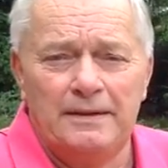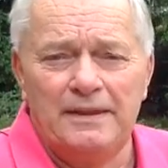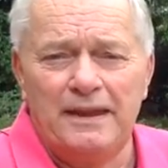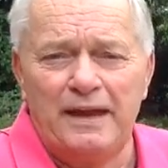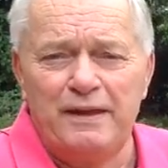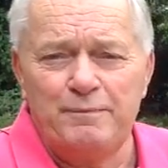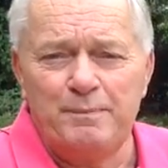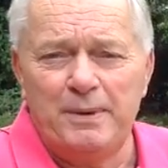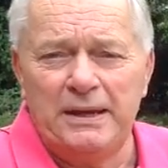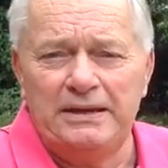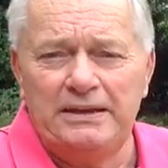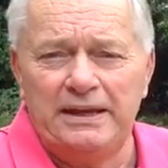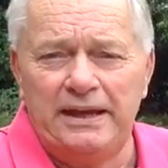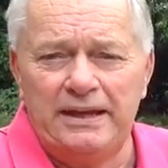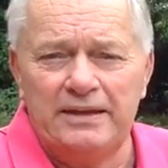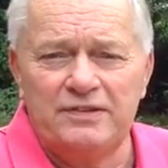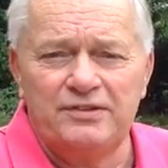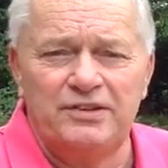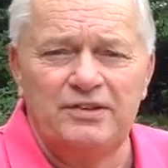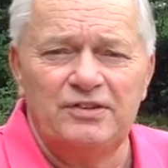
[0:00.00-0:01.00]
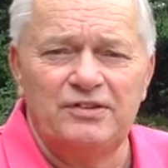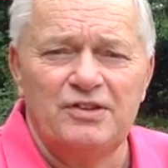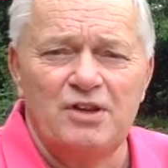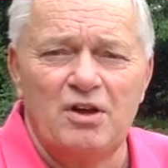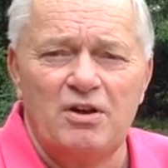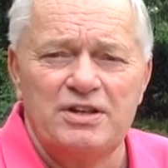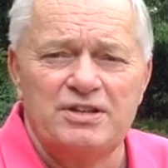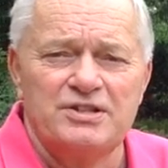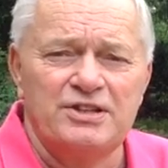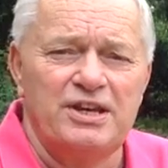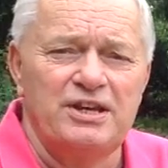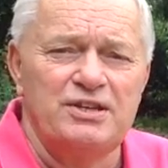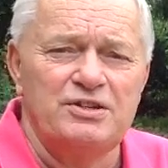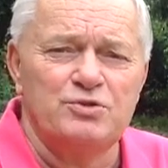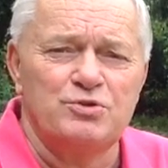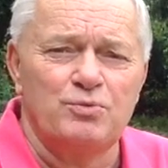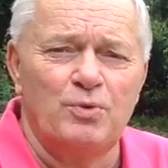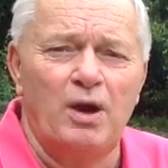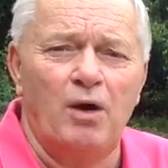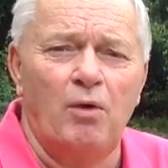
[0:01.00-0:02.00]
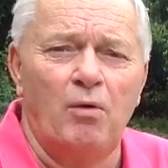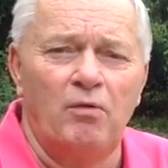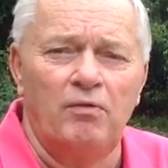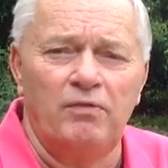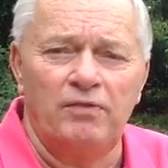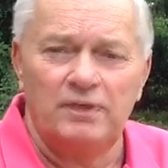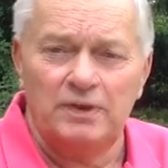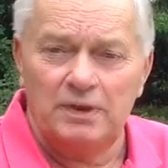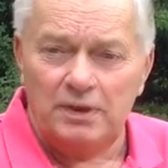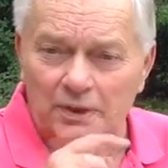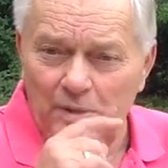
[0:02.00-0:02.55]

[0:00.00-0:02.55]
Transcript: They've been here since nineteen twelve.